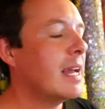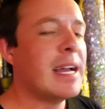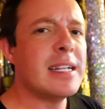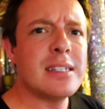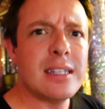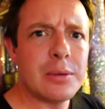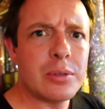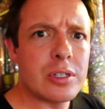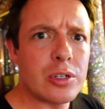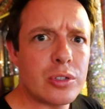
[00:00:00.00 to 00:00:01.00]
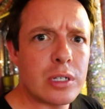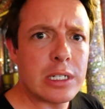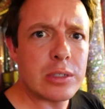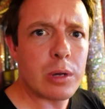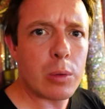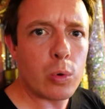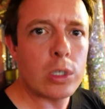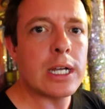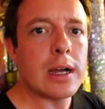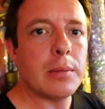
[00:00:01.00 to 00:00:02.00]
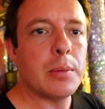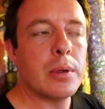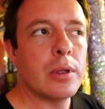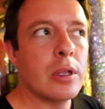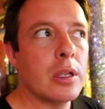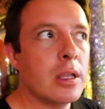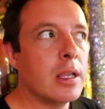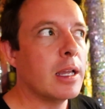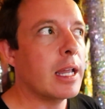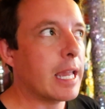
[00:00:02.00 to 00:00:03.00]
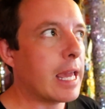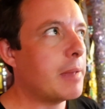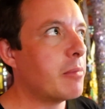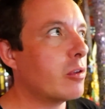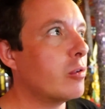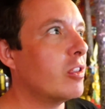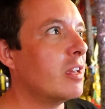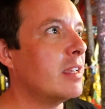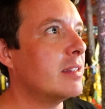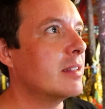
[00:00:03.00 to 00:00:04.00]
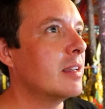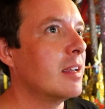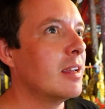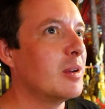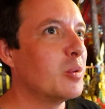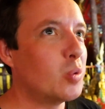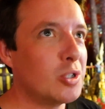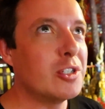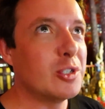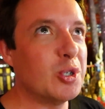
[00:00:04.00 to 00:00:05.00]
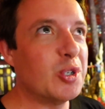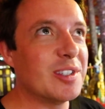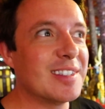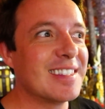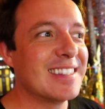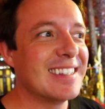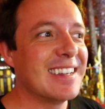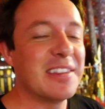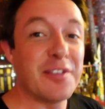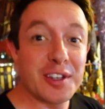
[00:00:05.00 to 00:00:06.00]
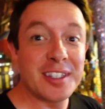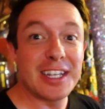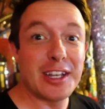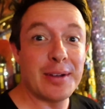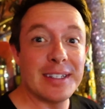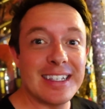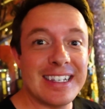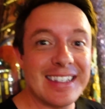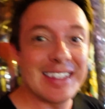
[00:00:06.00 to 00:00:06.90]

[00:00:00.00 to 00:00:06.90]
and it was so strange when I walked out and I came through these wooden doors. The first thing you notice is